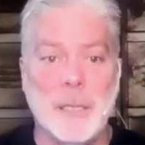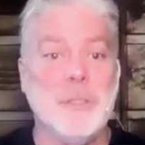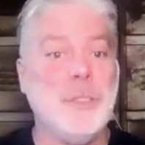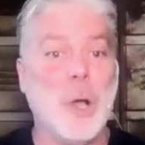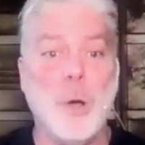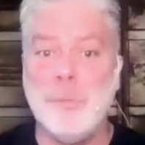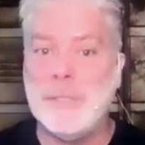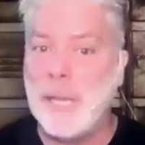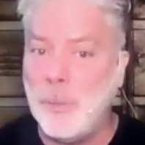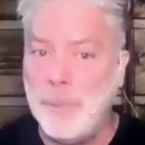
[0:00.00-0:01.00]
don't
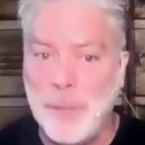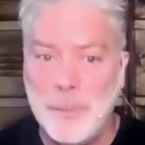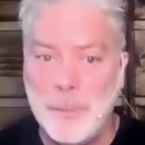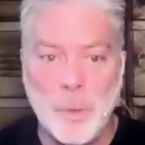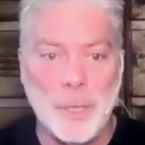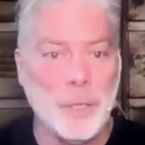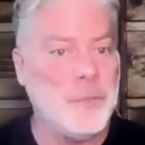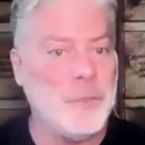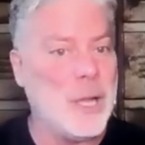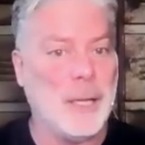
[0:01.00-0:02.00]
tell people what
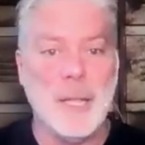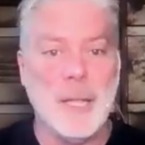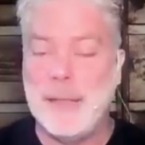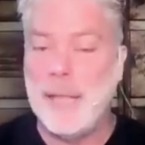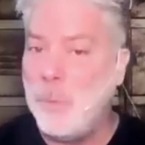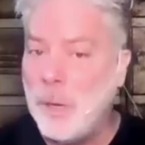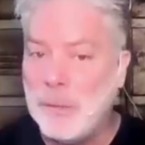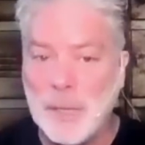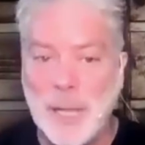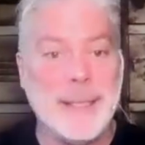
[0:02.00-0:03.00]
you've done. They
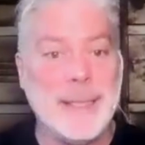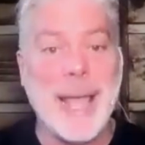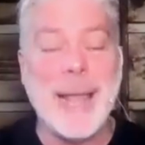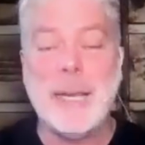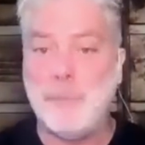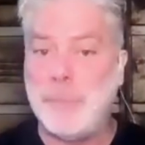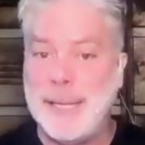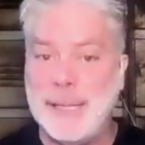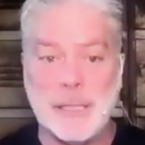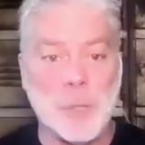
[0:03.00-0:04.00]
won't like then it
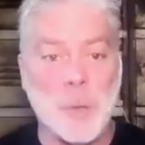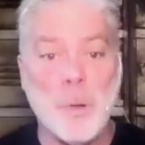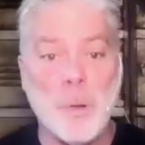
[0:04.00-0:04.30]
plays hide your